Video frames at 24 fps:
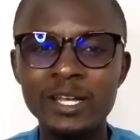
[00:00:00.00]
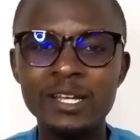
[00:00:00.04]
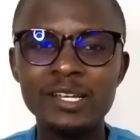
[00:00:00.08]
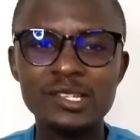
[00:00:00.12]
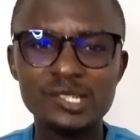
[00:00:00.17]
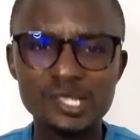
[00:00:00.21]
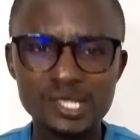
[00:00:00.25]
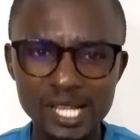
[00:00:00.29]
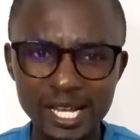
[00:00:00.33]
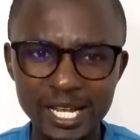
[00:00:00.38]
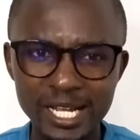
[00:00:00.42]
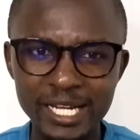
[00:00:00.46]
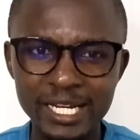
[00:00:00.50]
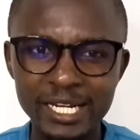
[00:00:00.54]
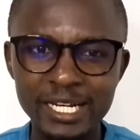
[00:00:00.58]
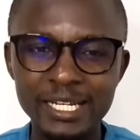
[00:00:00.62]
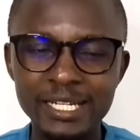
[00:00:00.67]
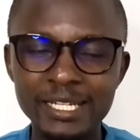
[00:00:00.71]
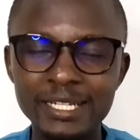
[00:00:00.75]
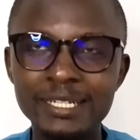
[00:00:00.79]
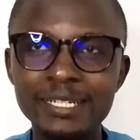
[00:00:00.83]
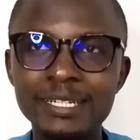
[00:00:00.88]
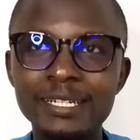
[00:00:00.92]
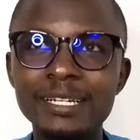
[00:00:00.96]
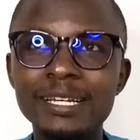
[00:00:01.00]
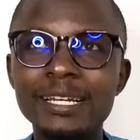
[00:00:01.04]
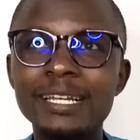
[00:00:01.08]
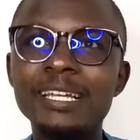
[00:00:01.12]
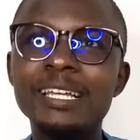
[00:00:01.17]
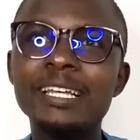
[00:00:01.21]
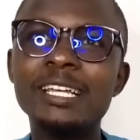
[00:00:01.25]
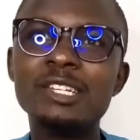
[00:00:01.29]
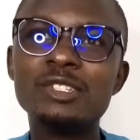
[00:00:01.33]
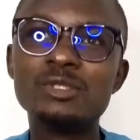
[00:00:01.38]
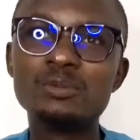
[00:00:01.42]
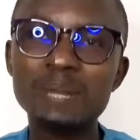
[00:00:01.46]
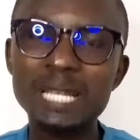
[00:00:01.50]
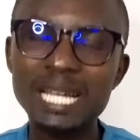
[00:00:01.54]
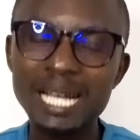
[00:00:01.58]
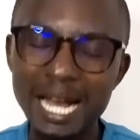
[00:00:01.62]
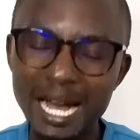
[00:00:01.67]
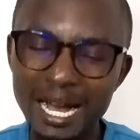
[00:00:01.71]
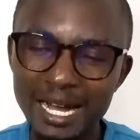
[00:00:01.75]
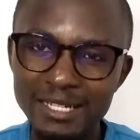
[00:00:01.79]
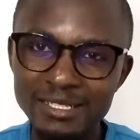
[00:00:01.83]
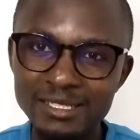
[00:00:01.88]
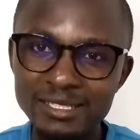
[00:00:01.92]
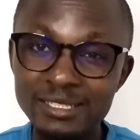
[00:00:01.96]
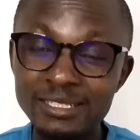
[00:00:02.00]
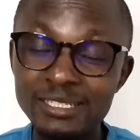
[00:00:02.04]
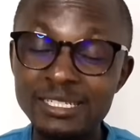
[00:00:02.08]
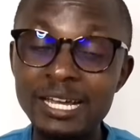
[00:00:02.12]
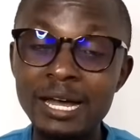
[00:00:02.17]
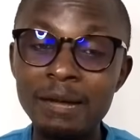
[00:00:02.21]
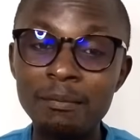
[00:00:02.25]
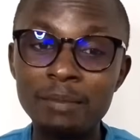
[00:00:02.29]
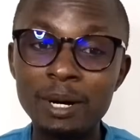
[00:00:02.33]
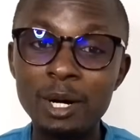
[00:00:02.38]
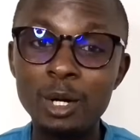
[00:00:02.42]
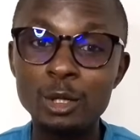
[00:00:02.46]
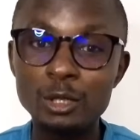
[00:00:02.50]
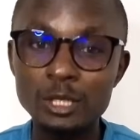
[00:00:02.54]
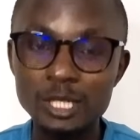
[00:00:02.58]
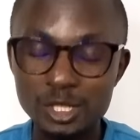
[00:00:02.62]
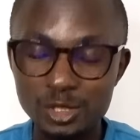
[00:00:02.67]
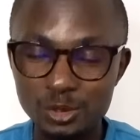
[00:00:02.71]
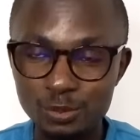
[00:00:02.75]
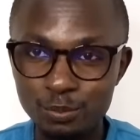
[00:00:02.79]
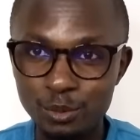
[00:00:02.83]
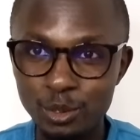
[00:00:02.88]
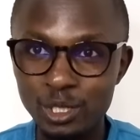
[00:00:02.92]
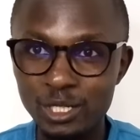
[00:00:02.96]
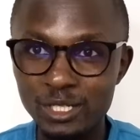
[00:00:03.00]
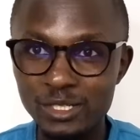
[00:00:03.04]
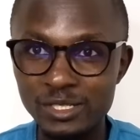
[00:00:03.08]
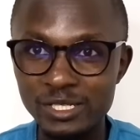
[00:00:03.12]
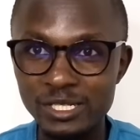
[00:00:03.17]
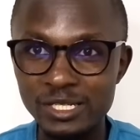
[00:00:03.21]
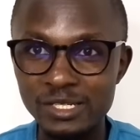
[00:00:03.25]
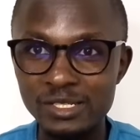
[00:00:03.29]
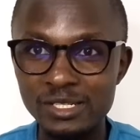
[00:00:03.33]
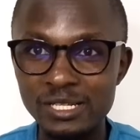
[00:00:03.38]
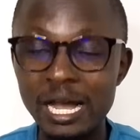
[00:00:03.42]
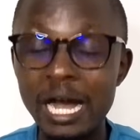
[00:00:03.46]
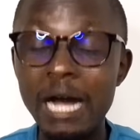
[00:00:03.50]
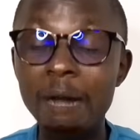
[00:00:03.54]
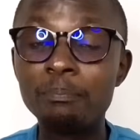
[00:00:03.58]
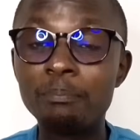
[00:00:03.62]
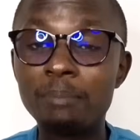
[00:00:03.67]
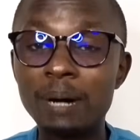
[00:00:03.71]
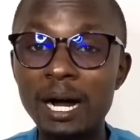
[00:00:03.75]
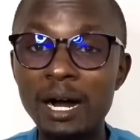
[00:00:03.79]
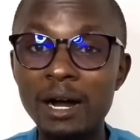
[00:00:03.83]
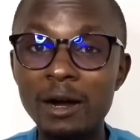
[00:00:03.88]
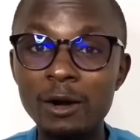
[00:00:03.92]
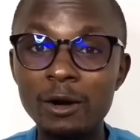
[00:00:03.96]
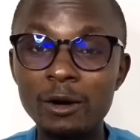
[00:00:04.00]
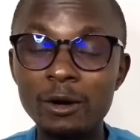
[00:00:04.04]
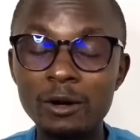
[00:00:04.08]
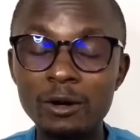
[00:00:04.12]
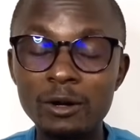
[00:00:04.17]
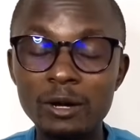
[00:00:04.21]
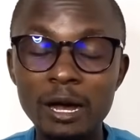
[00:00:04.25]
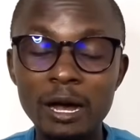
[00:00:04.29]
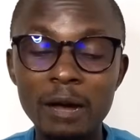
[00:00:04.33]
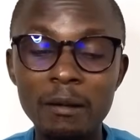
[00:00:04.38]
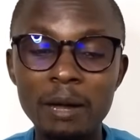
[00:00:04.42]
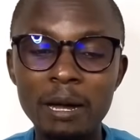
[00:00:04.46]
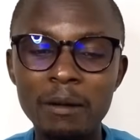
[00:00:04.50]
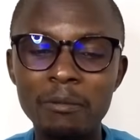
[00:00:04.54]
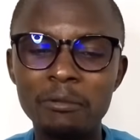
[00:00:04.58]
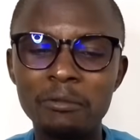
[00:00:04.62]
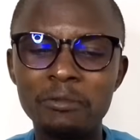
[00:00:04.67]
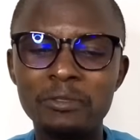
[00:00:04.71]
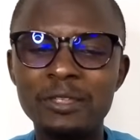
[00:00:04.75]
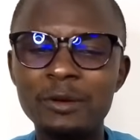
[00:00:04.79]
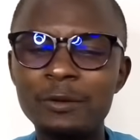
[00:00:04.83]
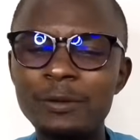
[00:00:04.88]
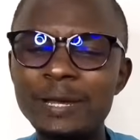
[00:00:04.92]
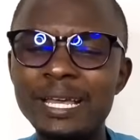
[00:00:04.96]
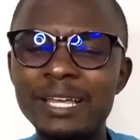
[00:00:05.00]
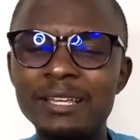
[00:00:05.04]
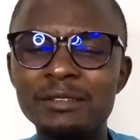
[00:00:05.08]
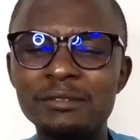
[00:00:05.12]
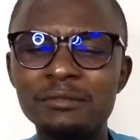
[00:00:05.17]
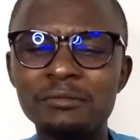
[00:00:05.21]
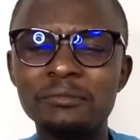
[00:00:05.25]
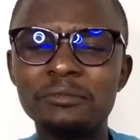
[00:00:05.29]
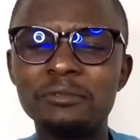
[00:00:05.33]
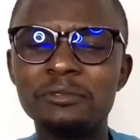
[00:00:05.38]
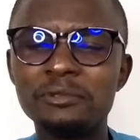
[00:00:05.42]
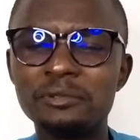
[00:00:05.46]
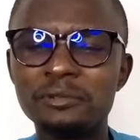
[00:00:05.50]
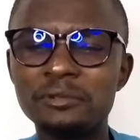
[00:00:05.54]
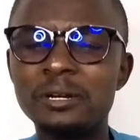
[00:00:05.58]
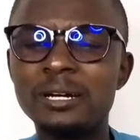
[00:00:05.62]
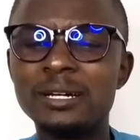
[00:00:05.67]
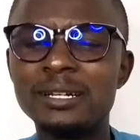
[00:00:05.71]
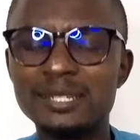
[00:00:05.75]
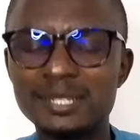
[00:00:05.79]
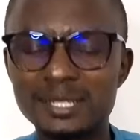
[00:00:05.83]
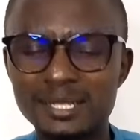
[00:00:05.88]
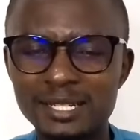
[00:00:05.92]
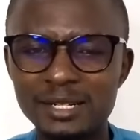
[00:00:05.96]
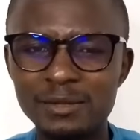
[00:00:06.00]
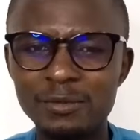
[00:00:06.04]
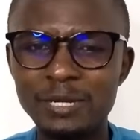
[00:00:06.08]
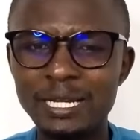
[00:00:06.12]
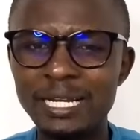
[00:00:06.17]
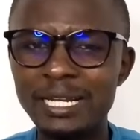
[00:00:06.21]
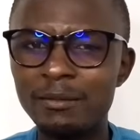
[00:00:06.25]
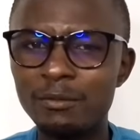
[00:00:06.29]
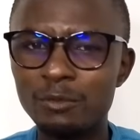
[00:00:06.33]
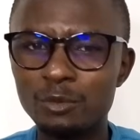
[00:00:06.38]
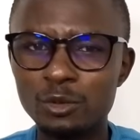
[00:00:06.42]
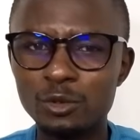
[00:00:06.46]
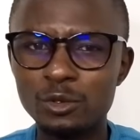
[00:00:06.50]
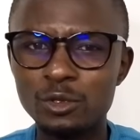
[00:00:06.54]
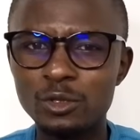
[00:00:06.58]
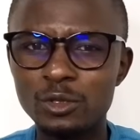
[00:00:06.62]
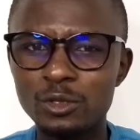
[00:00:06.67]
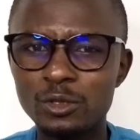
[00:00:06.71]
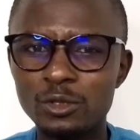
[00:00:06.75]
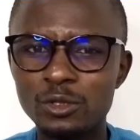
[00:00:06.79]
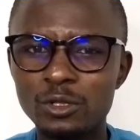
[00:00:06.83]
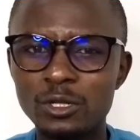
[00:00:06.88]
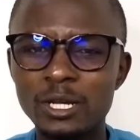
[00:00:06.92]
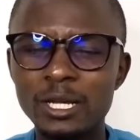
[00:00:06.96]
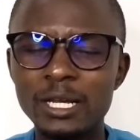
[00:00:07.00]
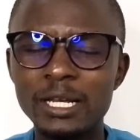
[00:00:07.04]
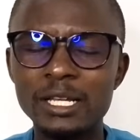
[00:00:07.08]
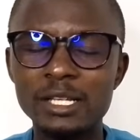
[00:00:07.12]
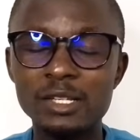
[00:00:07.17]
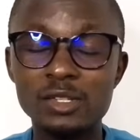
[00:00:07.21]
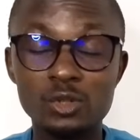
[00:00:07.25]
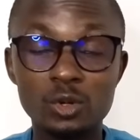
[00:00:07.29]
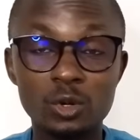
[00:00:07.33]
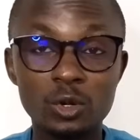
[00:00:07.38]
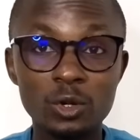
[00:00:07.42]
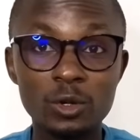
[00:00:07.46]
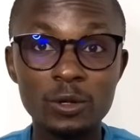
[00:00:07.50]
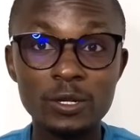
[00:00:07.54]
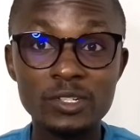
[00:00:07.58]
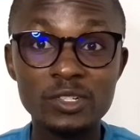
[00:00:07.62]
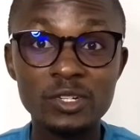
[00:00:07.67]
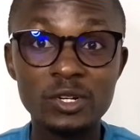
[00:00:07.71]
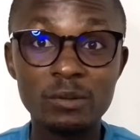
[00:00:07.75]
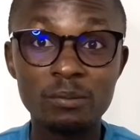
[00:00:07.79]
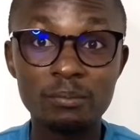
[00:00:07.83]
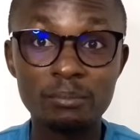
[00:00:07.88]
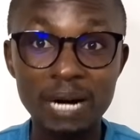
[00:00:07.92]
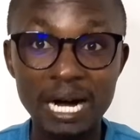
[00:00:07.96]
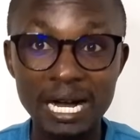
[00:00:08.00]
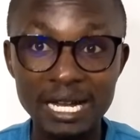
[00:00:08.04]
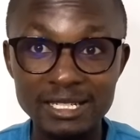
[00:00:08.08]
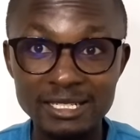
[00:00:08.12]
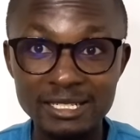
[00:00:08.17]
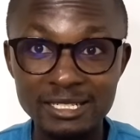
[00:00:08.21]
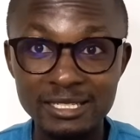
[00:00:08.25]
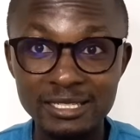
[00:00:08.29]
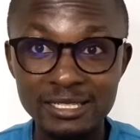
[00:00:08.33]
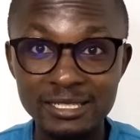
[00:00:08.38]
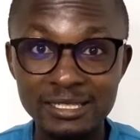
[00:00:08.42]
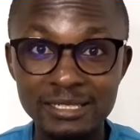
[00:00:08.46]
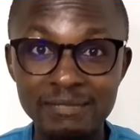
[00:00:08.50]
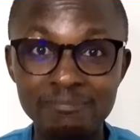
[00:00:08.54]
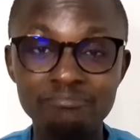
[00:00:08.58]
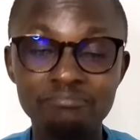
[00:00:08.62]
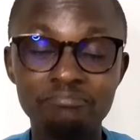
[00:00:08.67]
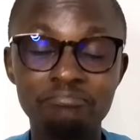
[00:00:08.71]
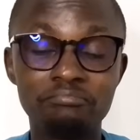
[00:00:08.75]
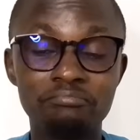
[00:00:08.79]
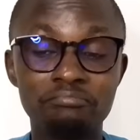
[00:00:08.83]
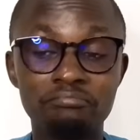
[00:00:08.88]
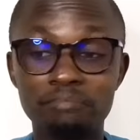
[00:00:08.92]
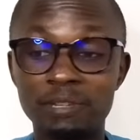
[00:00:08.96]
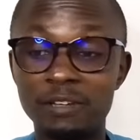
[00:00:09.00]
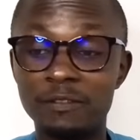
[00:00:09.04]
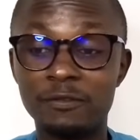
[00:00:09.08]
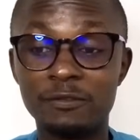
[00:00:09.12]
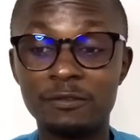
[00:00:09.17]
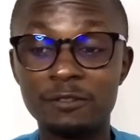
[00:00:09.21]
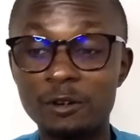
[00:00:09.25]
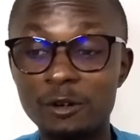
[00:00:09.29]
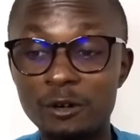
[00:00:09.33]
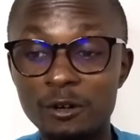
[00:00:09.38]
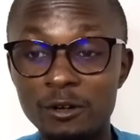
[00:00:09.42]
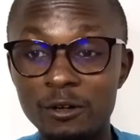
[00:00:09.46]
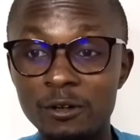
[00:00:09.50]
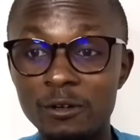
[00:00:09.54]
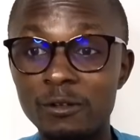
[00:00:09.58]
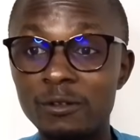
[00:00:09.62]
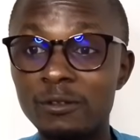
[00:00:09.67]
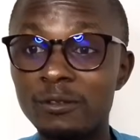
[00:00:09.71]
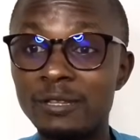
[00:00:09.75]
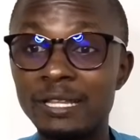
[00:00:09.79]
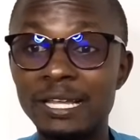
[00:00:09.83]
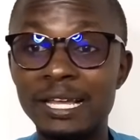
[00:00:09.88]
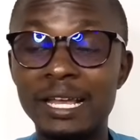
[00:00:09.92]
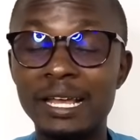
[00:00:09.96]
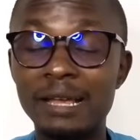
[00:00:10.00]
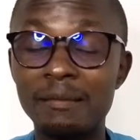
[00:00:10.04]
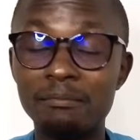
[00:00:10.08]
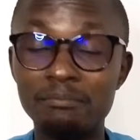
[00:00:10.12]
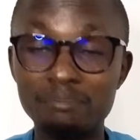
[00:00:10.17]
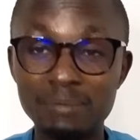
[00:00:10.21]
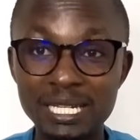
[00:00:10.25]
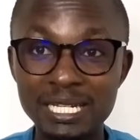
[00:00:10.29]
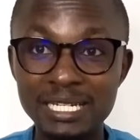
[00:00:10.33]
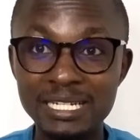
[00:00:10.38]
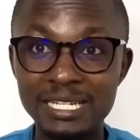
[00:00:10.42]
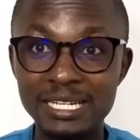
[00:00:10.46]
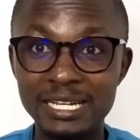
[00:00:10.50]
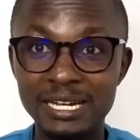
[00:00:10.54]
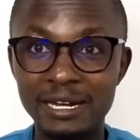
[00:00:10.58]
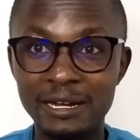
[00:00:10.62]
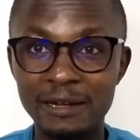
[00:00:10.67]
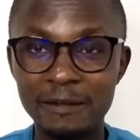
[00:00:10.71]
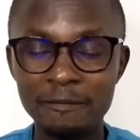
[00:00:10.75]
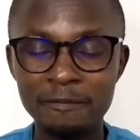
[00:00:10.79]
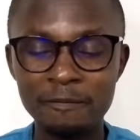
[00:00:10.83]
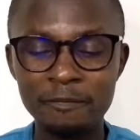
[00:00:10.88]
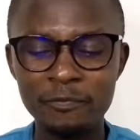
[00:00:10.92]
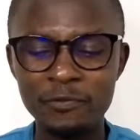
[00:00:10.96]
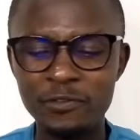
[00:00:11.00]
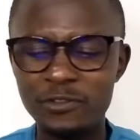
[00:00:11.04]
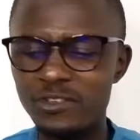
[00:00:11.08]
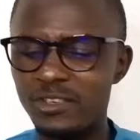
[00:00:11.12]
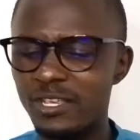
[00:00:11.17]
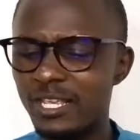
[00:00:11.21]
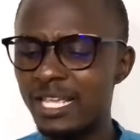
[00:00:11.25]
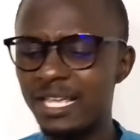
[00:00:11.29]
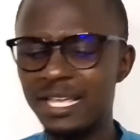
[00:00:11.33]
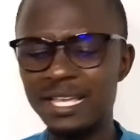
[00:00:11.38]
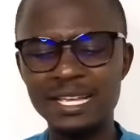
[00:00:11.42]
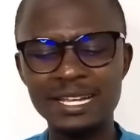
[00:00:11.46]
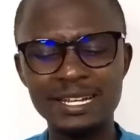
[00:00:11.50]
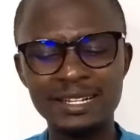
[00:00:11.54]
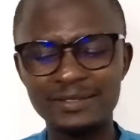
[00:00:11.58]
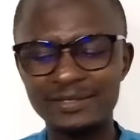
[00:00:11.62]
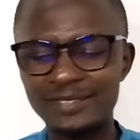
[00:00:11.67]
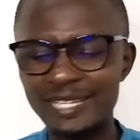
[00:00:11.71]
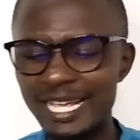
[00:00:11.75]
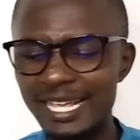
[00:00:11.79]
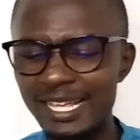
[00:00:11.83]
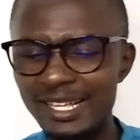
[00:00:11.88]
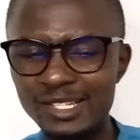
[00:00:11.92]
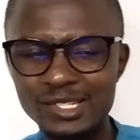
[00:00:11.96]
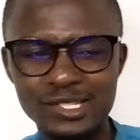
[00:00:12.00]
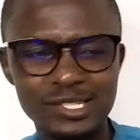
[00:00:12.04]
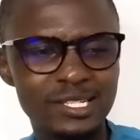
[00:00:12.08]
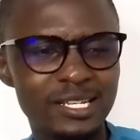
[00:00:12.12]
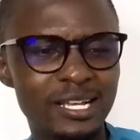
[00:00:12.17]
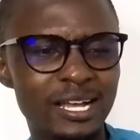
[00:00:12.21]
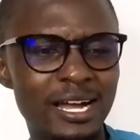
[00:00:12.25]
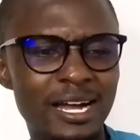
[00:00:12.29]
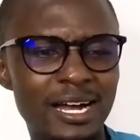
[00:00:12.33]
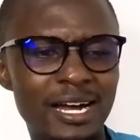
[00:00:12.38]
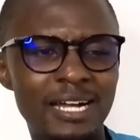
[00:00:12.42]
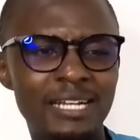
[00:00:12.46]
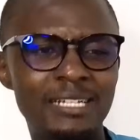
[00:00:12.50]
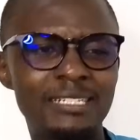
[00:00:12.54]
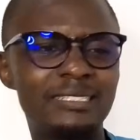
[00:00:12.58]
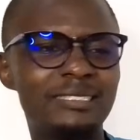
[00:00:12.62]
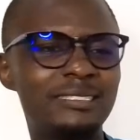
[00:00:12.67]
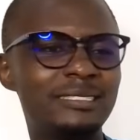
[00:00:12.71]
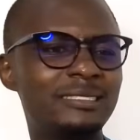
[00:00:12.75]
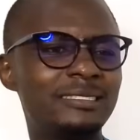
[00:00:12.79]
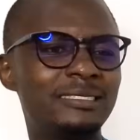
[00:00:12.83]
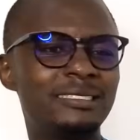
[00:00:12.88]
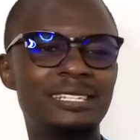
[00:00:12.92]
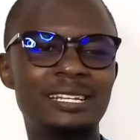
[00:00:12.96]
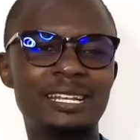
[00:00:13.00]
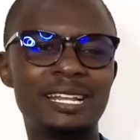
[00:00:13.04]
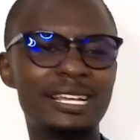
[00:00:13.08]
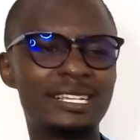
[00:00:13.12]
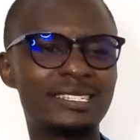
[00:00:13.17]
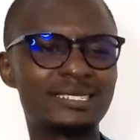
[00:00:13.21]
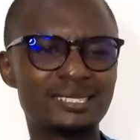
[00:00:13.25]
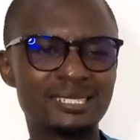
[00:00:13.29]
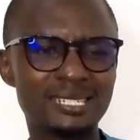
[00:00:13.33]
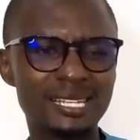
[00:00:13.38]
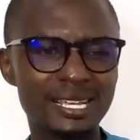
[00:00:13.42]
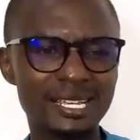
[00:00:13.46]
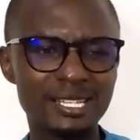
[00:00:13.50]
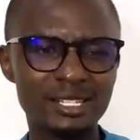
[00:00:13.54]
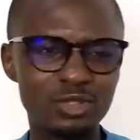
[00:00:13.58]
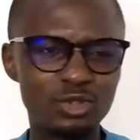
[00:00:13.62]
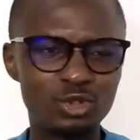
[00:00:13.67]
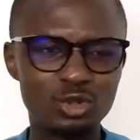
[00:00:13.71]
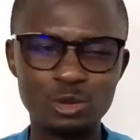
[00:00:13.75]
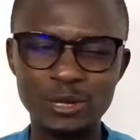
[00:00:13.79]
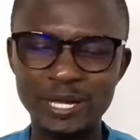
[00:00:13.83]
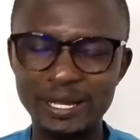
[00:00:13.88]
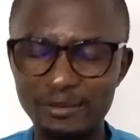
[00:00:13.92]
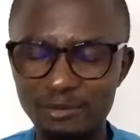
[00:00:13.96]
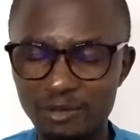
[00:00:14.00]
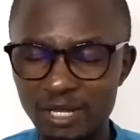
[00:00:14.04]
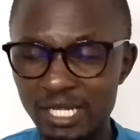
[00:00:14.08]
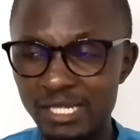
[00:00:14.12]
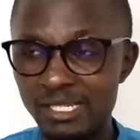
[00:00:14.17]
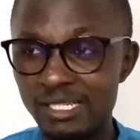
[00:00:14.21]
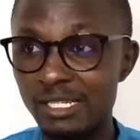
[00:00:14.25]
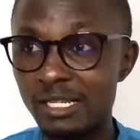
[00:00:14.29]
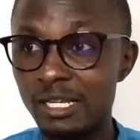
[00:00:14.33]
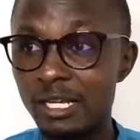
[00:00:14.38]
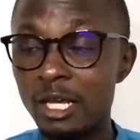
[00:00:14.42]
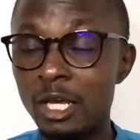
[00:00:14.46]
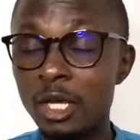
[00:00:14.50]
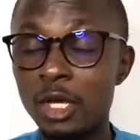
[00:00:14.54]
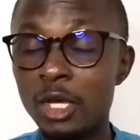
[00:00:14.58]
Secondly, he's being asked about his policies, about the way you can see William Ruto is always robust before the media, saying this and the next day is doing this.